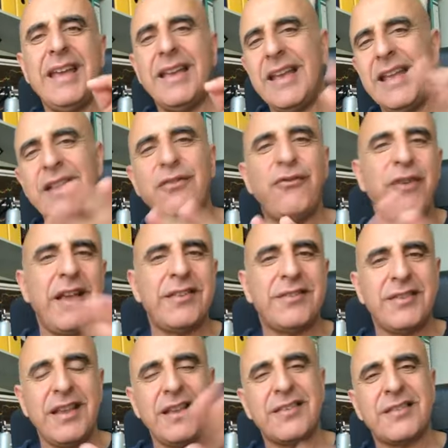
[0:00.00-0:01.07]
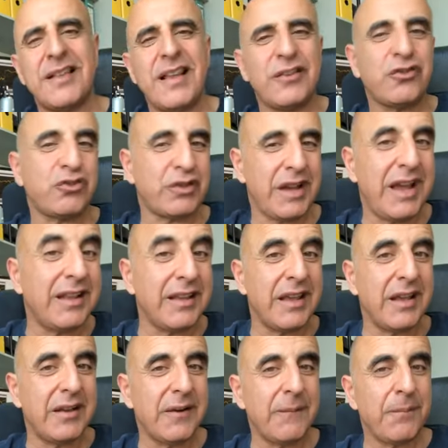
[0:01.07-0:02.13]
investing slash
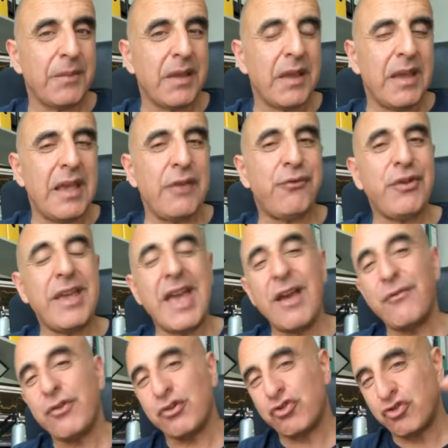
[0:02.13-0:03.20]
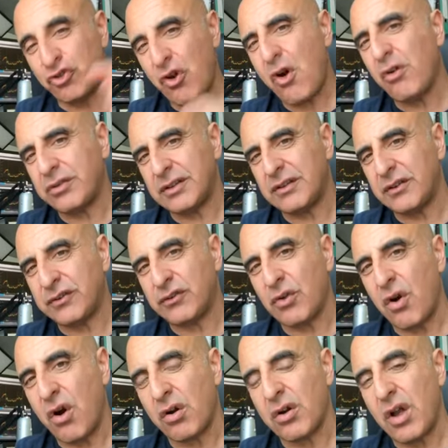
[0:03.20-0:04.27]
trading, if he ever shorted a
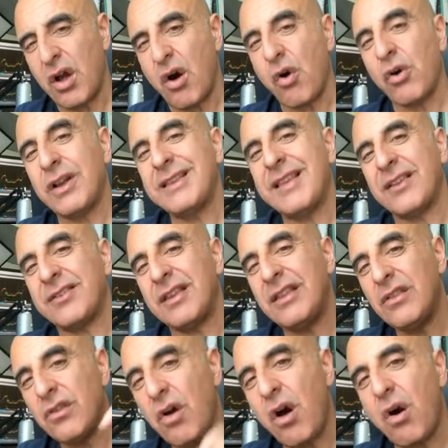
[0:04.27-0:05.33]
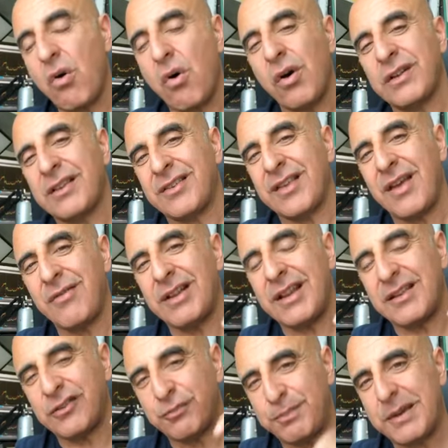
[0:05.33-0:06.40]
stock, or he doesn't know, or doesn't have any
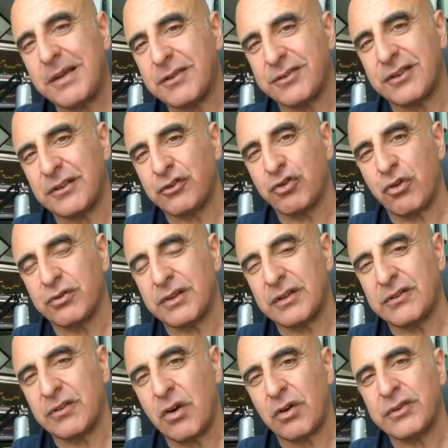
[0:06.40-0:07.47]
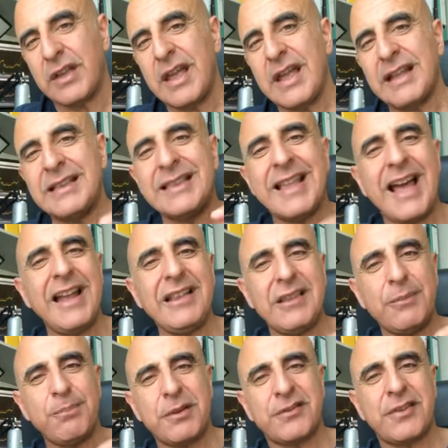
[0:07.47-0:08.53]
experience in shorting stocks, ninety
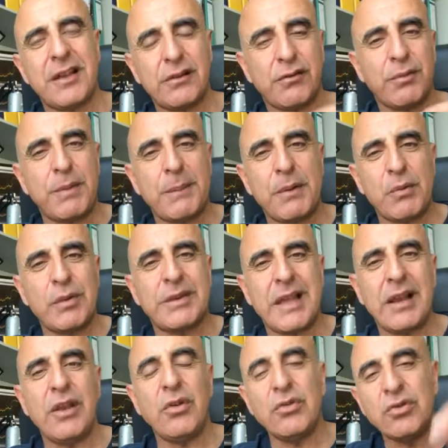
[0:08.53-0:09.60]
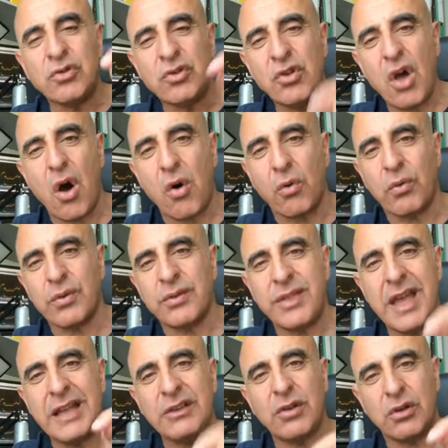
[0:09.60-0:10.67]
percent of the people will tell you, no,
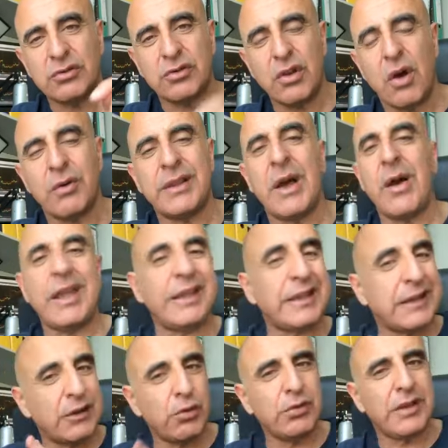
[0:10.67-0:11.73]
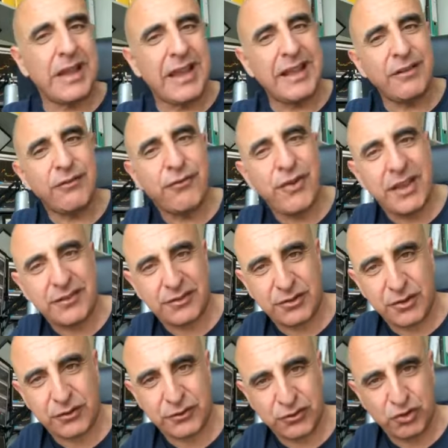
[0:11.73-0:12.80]
they don't know. And I include
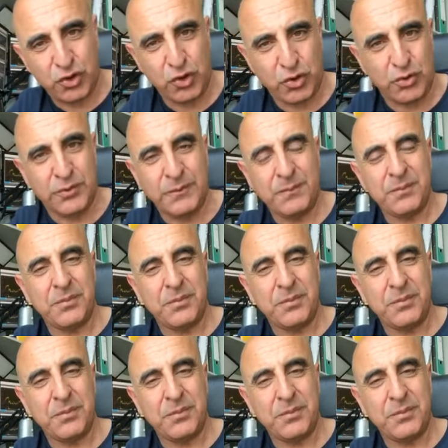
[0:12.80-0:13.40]
investors too.